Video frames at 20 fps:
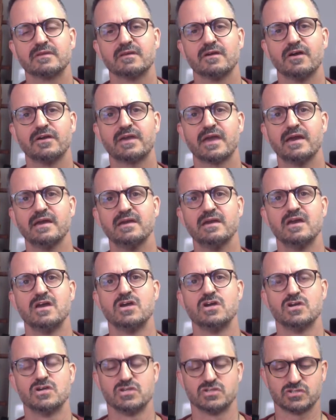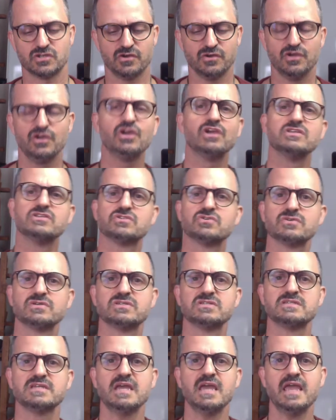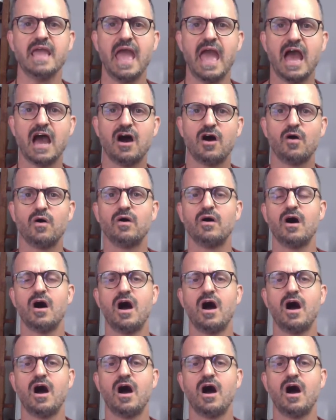Okay, so you can sort of see how